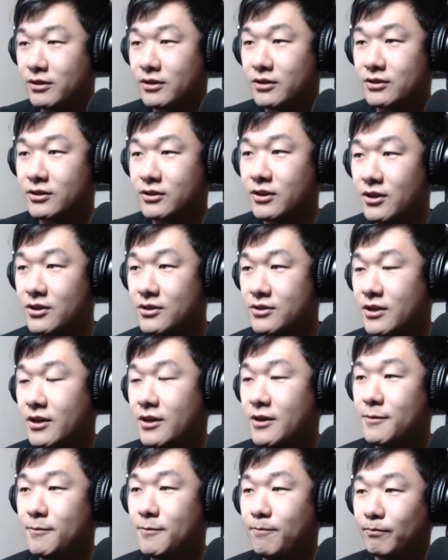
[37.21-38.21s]
is because
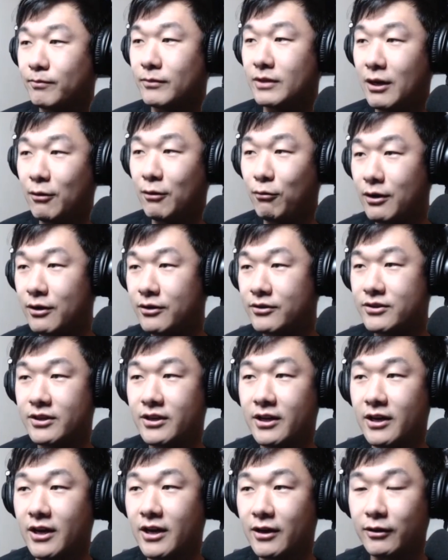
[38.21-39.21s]
I went
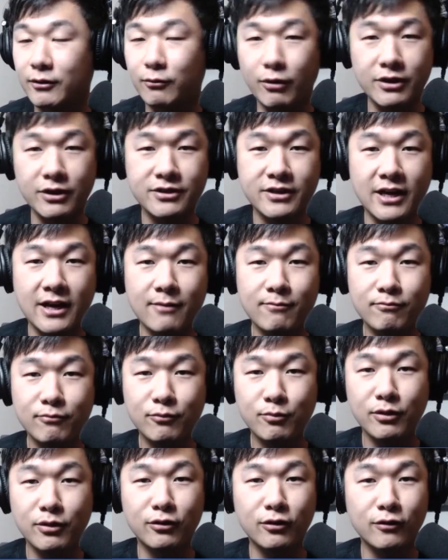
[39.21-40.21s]
had a great time with
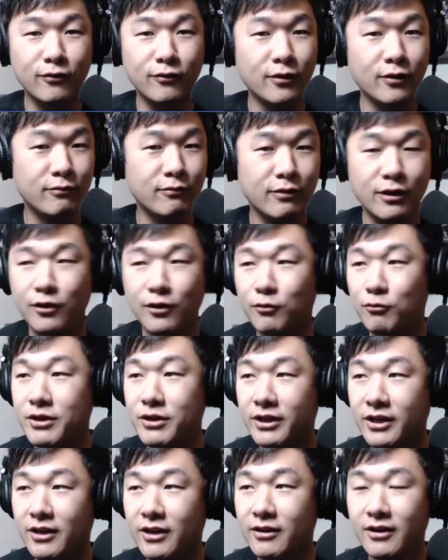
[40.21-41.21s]
my girlfriend. Went on the
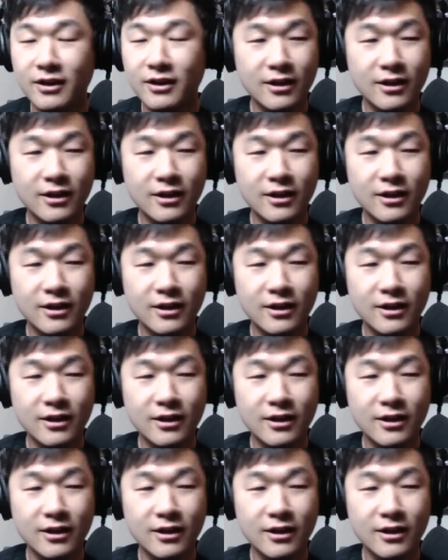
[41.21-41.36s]
weekend.